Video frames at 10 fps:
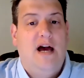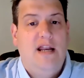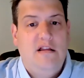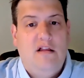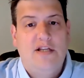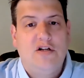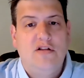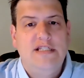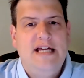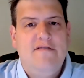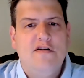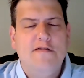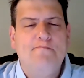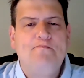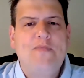ideological
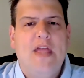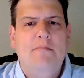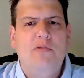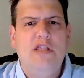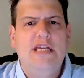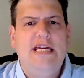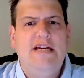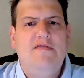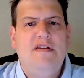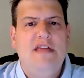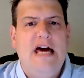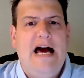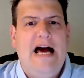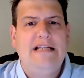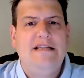endeavor and believed
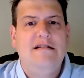that